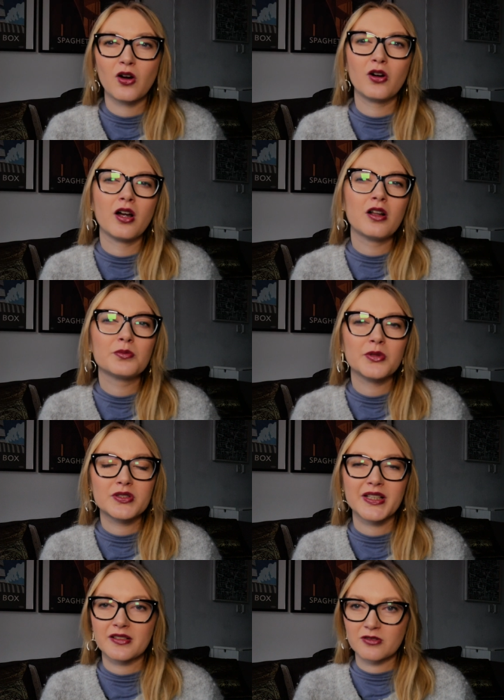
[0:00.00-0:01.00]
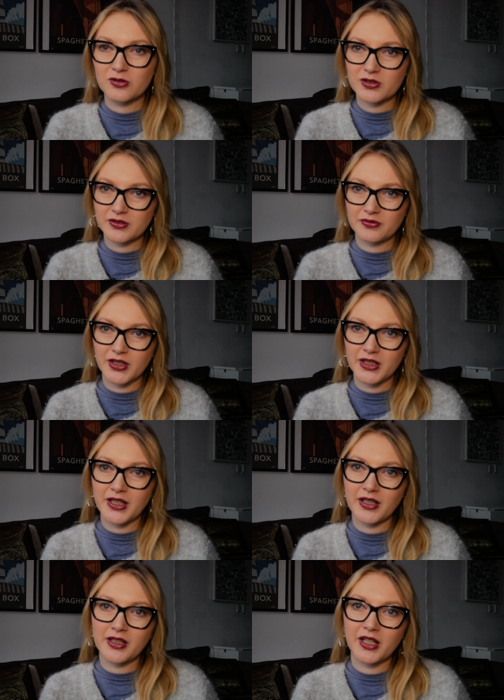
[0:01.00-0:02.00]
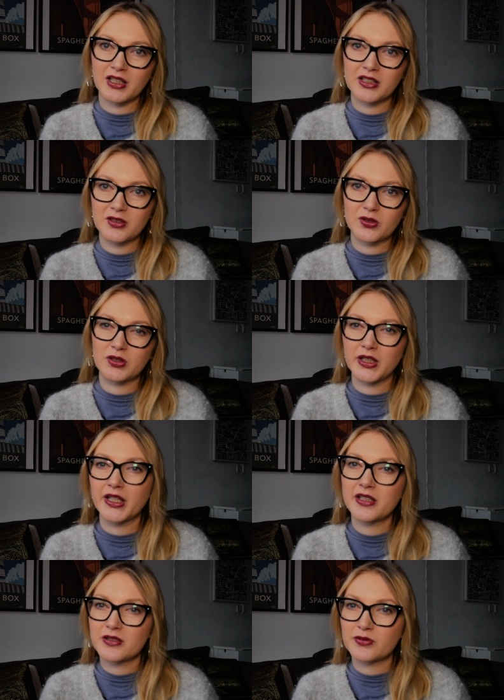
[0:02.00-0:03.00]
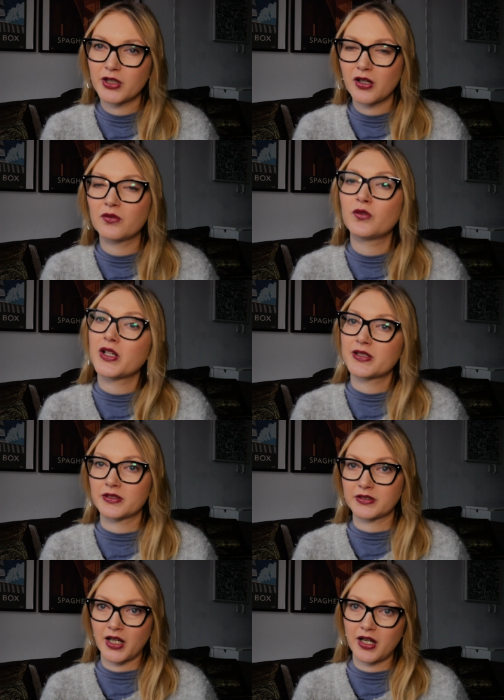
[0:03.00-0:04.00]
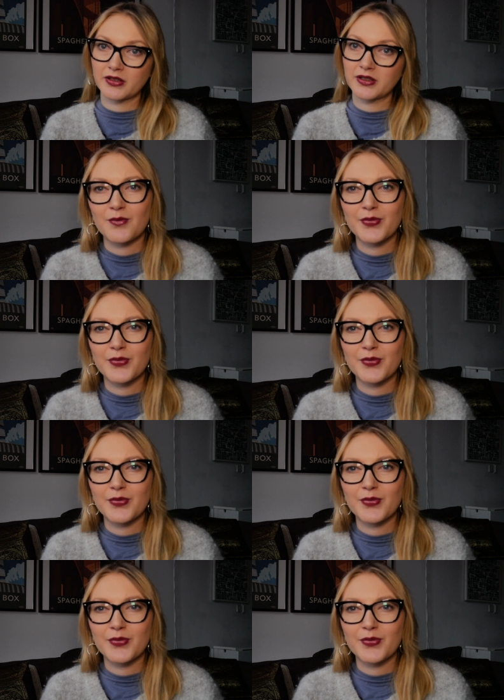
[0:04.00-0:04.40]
or almost exclusively dedicated to the history of Western art.